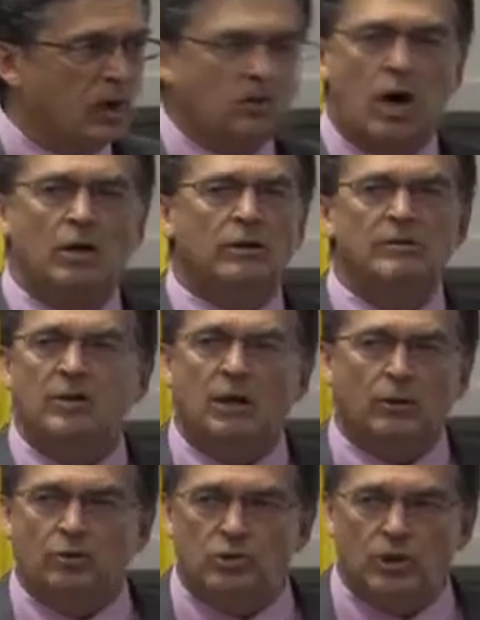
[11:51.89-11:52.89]
I'll call in the
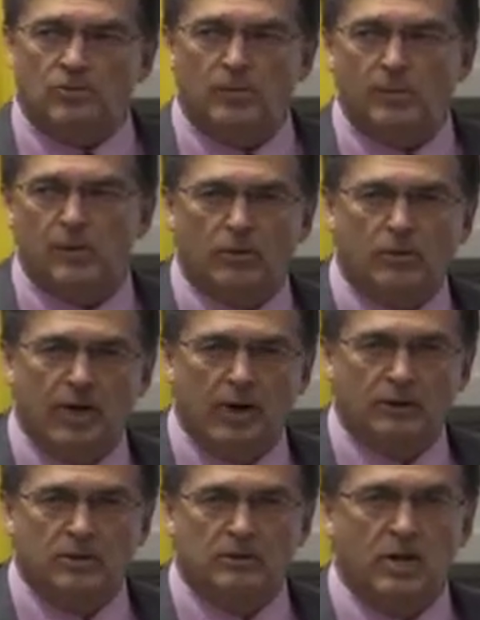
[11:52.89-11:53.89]
other sheriffs from the other
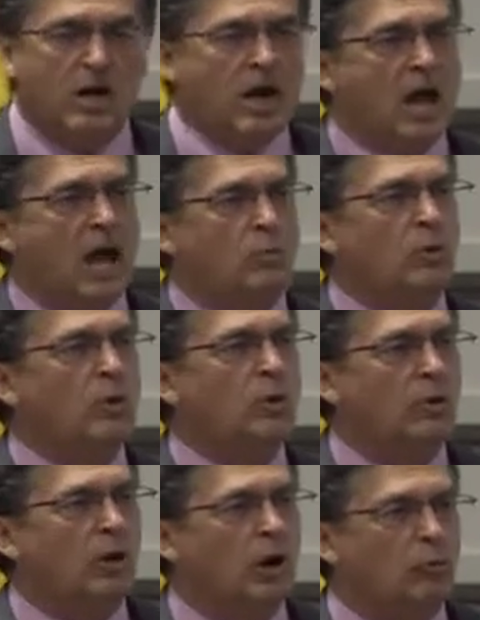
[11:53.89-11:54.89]
counties, and
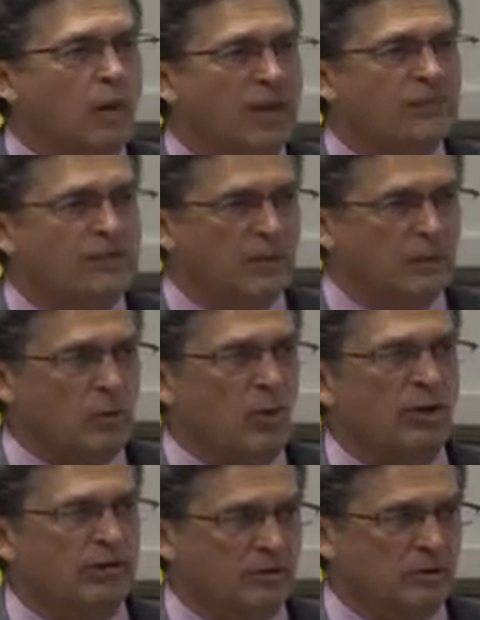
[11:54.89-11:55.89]
we'll arrest every
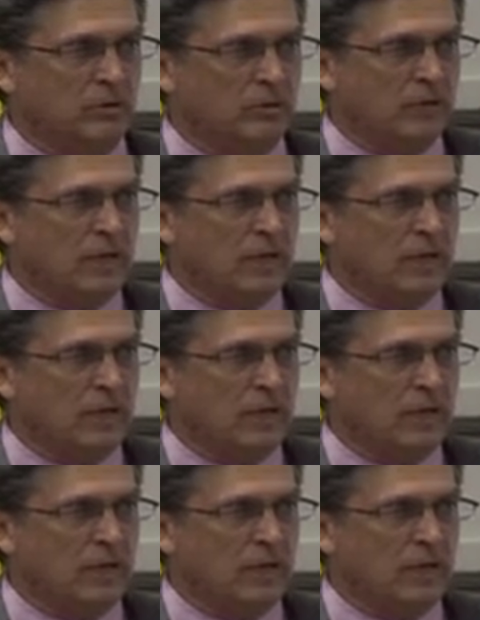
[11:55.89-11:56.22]
one of you.